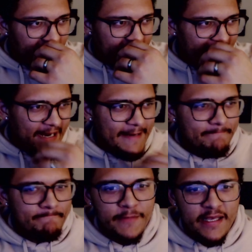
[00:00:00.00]

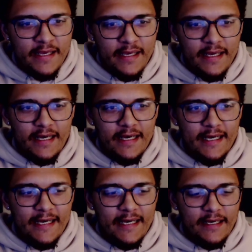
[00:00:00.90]
Um,
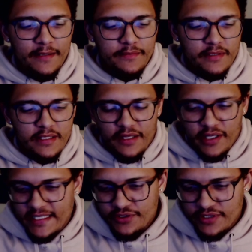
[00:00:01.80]
uh,
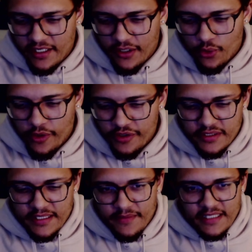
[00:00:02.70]
I guess there's not another
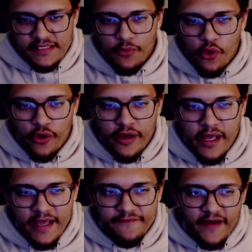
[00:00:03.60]
word. Something that's more
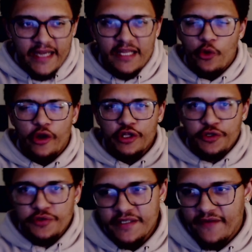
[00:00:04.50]
inviting, more
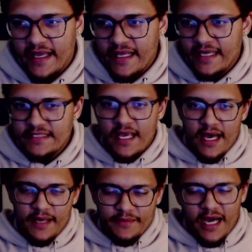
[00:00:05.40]
inclusive. I guess
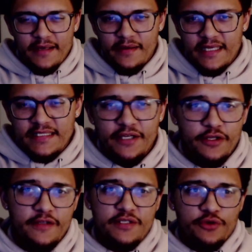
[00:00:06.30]
uh, not
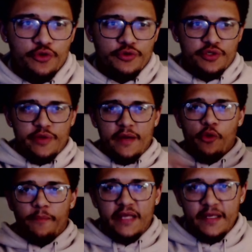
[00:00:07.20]
necessarily to to get
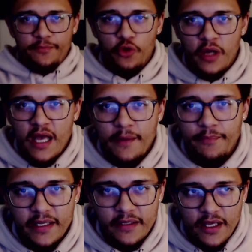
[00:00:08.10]
more people,
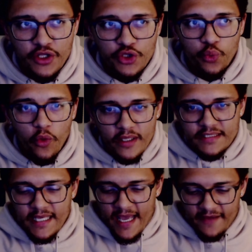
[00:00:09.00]
but you
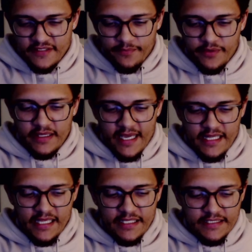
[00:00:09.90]
want to have something
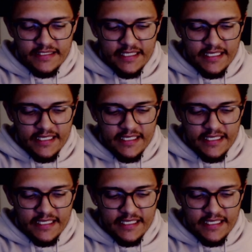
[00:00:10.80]
that is,